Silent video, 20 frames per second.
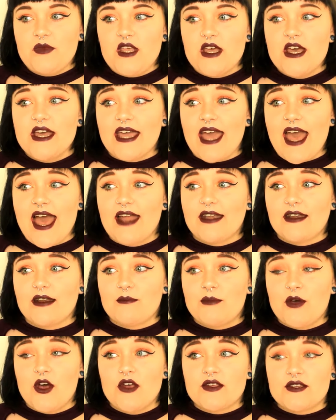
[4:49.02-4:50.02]

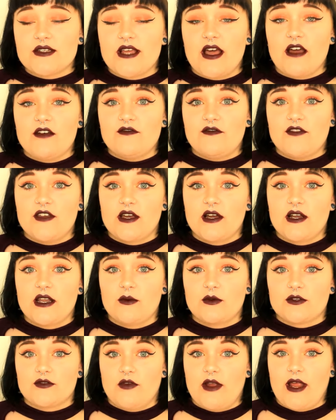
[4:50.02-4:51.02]
Again, personally I feel
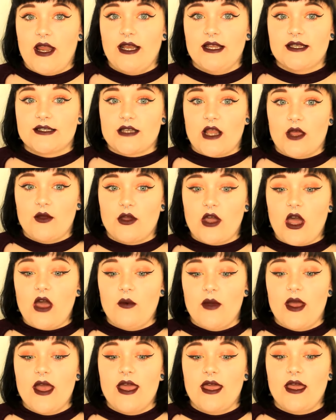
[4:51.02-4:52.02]
it was really slow
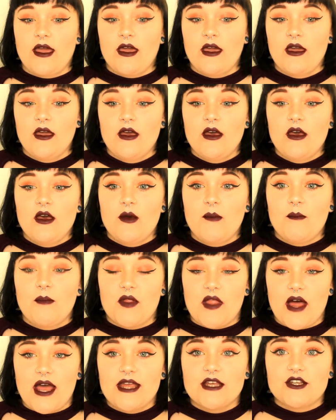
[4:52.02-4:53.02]
going,
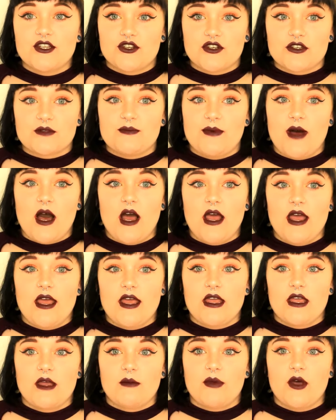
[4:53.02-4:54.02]
but that is just
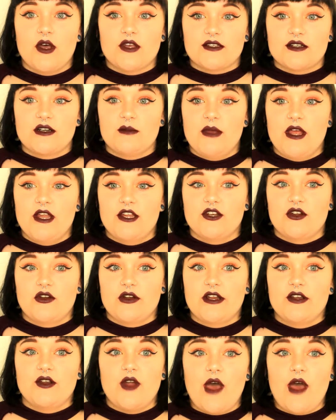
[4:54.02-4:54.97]
my personal opinion on it.